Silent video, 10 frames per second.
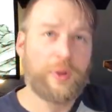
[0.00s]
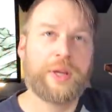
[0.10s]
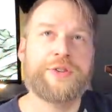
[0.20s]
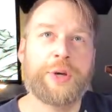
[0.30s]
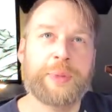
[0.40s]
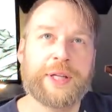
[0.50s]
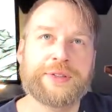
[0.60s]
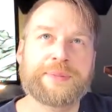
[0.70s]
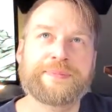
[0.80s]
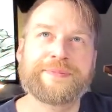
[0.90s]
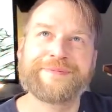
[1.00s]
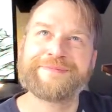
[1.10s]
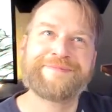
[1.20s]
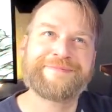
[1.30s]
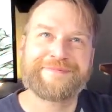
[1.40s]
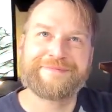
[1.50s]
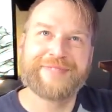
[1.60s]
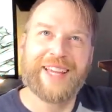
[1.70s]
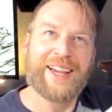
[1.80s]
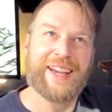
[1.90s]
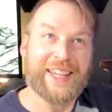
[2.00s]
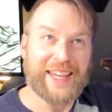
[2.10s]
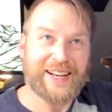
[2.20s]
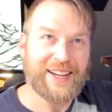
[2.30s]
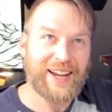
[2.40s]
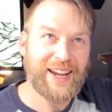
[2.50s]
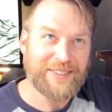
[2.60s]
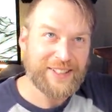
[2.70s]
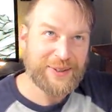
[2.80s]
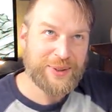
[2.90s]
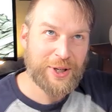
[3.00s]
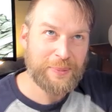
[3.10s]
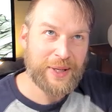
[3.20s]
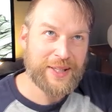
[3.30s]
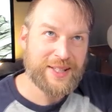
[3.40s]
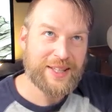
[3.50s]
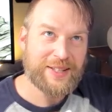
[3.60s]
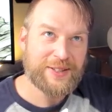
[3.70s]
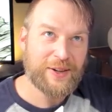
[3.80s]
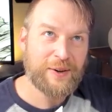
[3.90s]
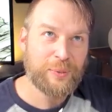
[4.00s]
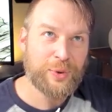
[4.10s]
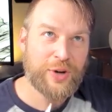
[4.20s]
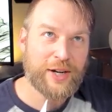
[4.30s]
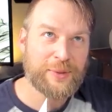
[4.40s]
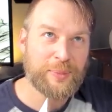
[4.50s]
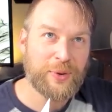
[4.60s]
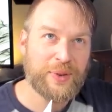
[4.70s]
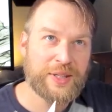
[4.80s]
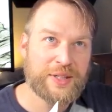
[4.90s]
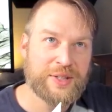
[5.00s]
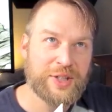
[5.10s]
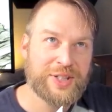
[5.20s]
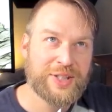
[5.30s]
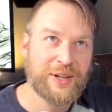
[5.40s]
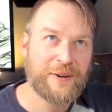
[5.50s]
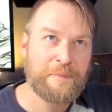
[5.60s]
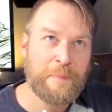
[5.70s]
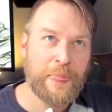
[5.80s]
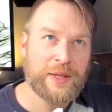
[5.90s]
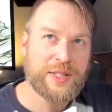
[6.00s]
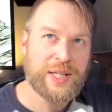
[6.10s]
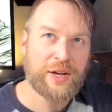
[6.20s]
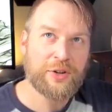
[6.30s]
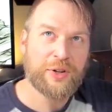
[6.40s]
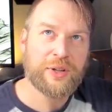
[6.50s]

gel pens. Again, I haven't used gel pens, and these are retractable. This is just their standard